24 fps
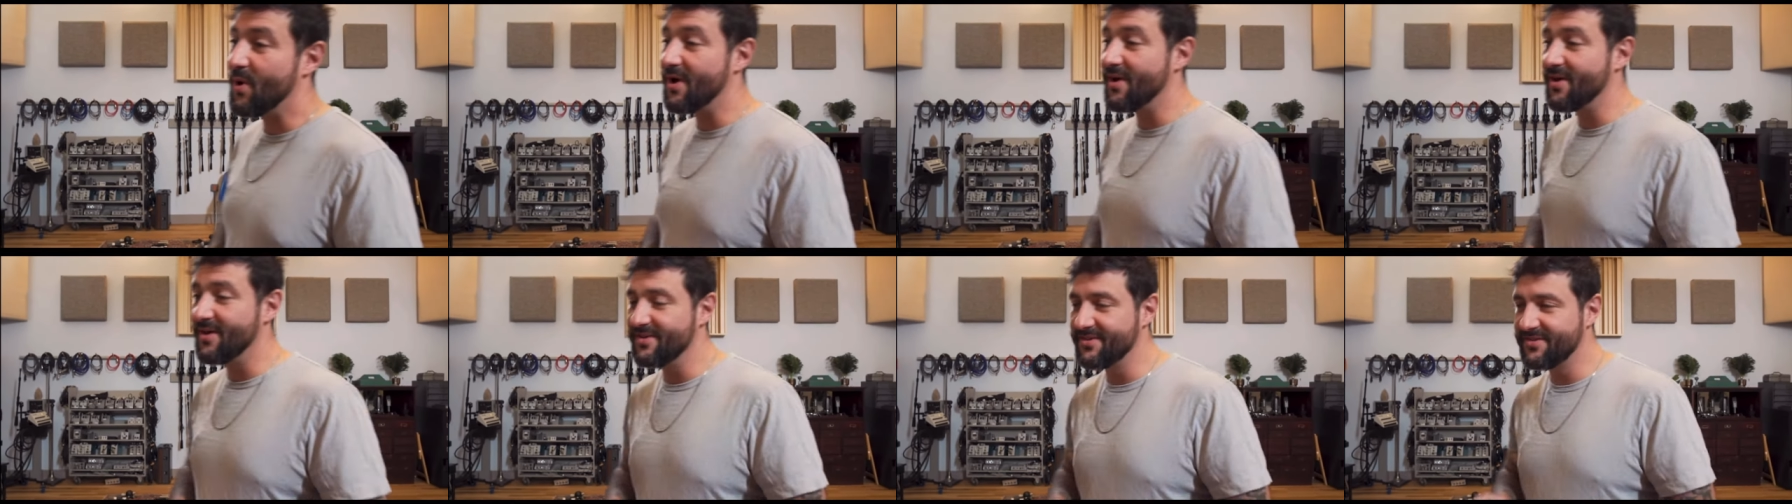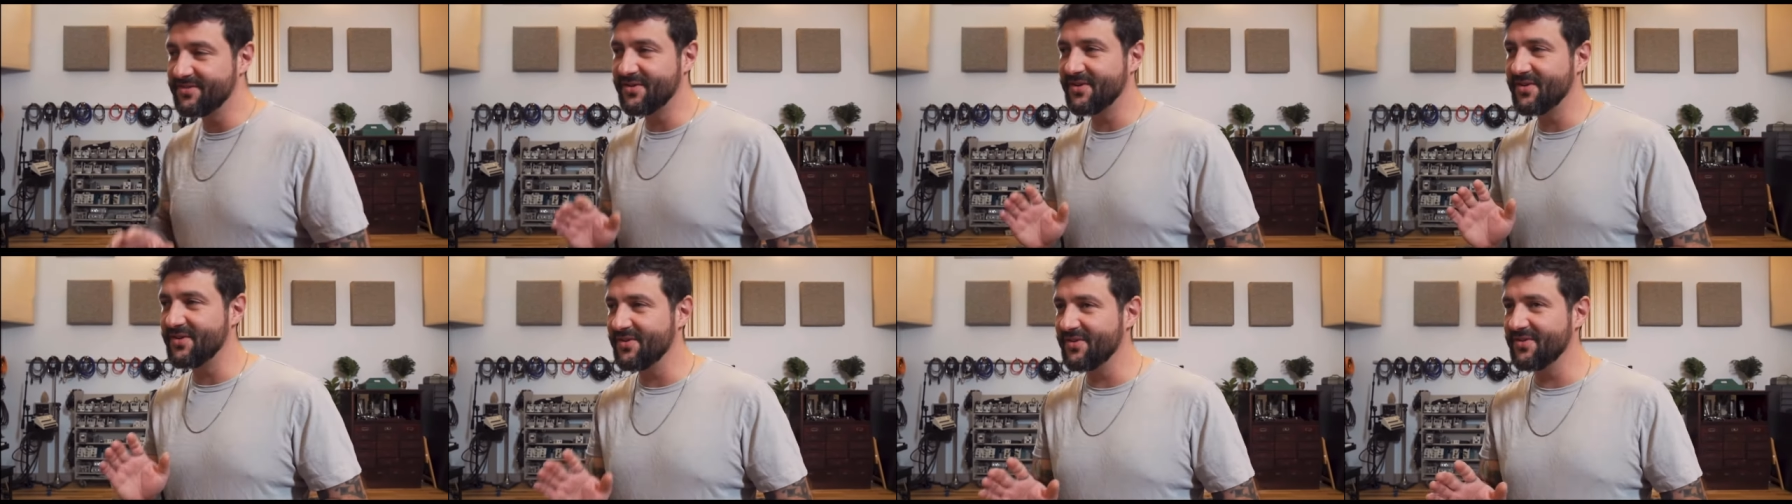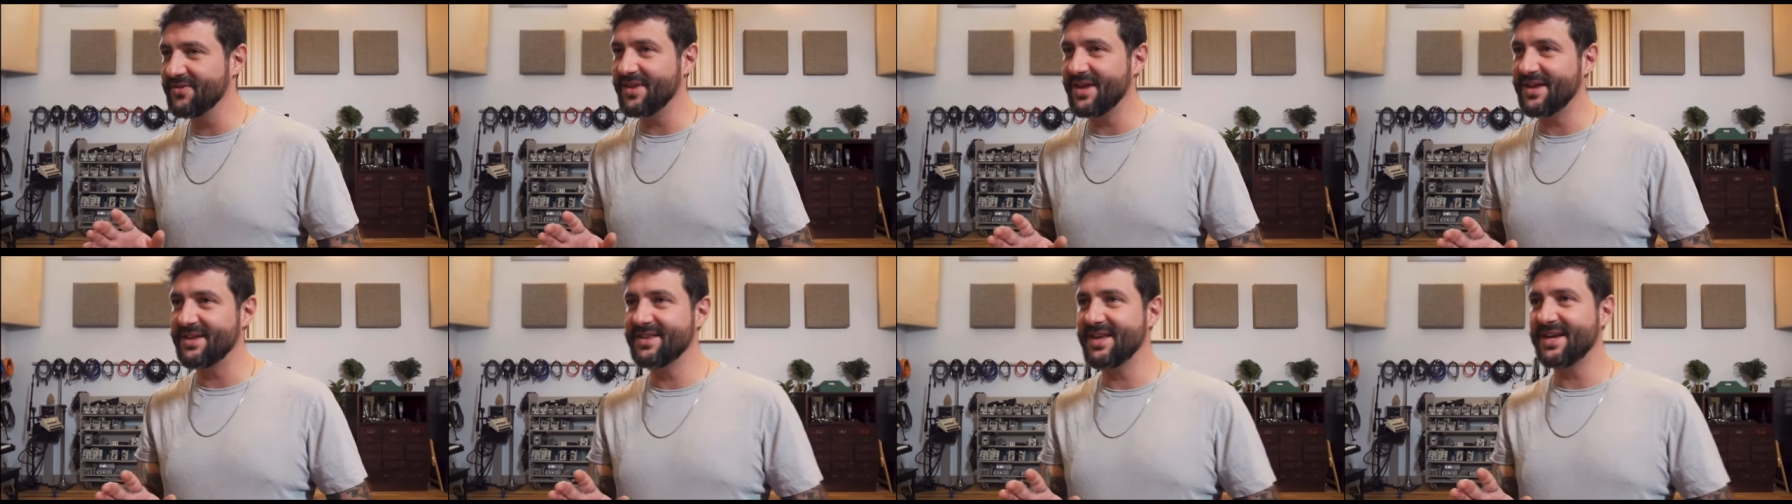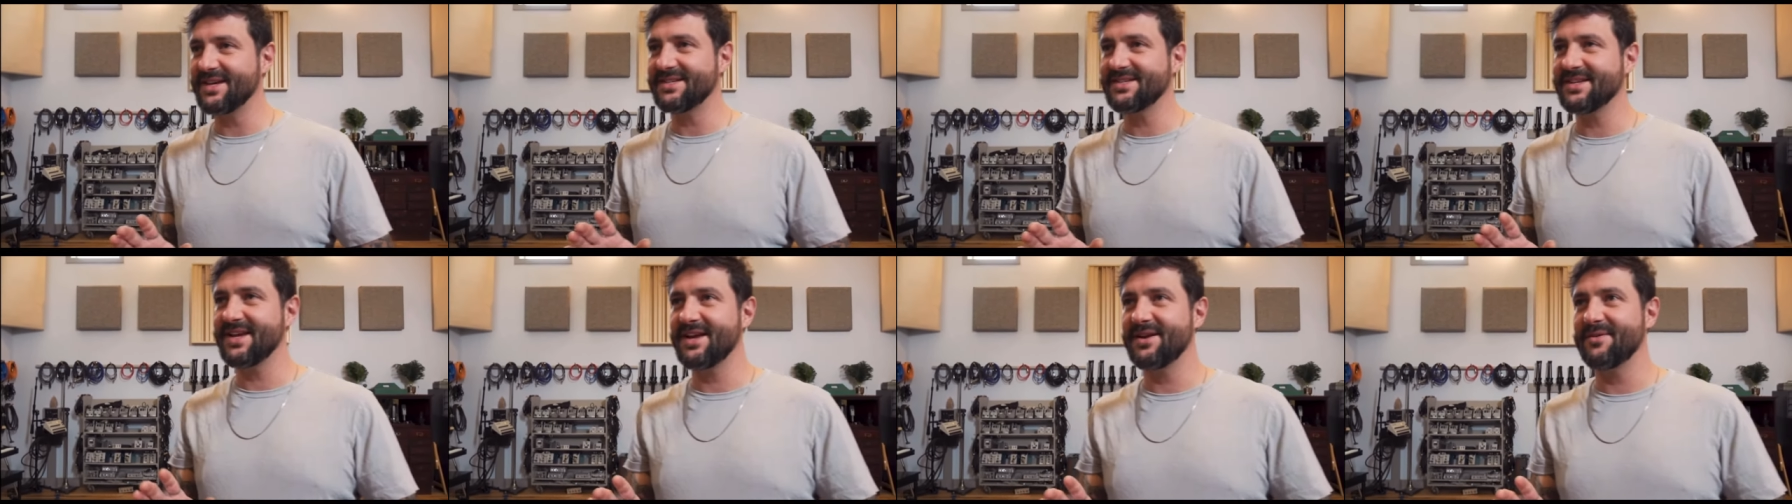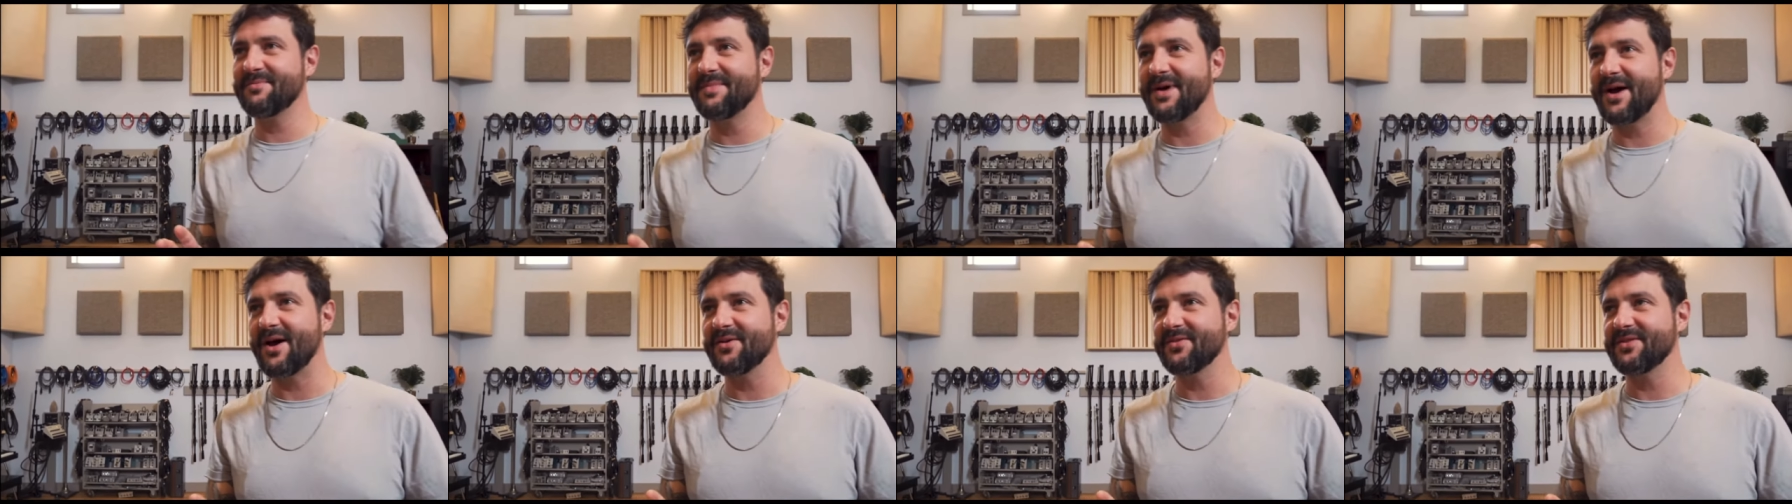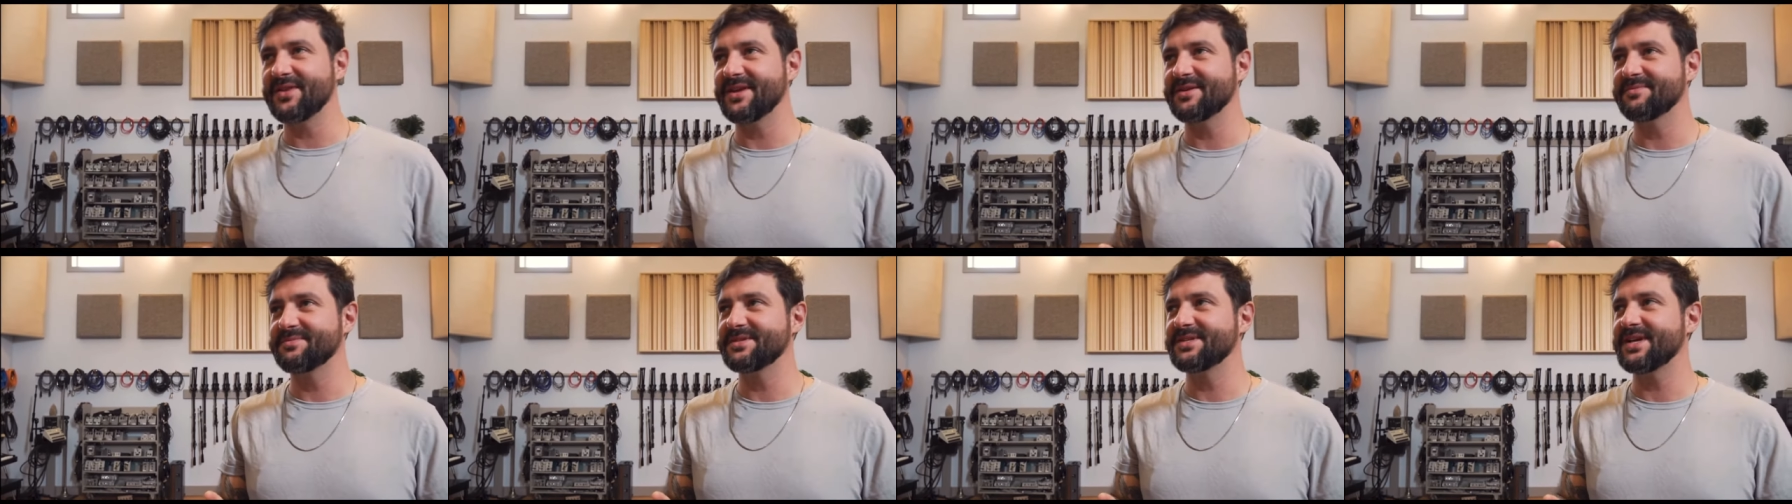well, so that's not about
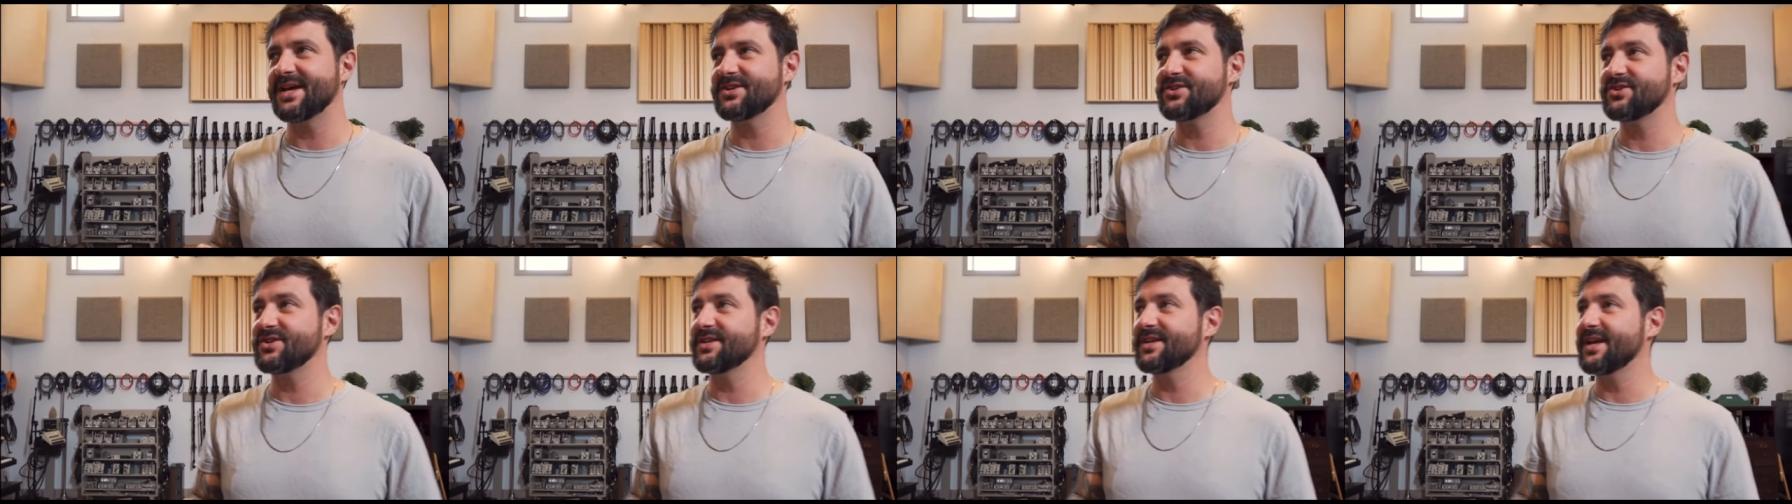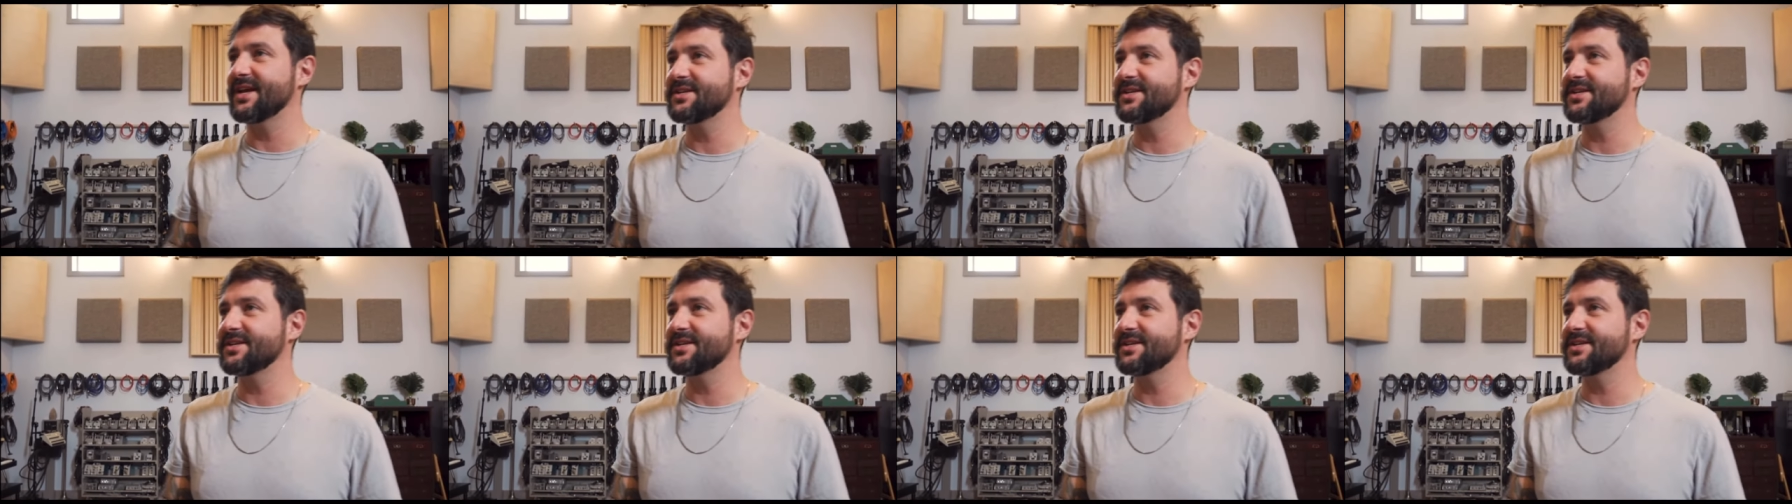the obsession.